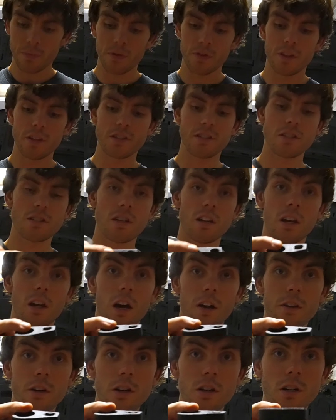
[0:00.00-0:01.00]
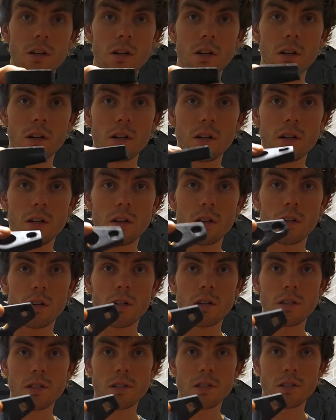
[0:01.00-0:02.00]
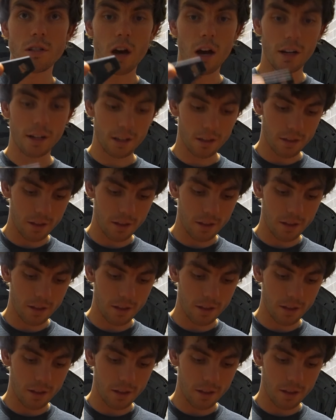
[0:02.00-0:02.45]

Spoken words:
This is another socket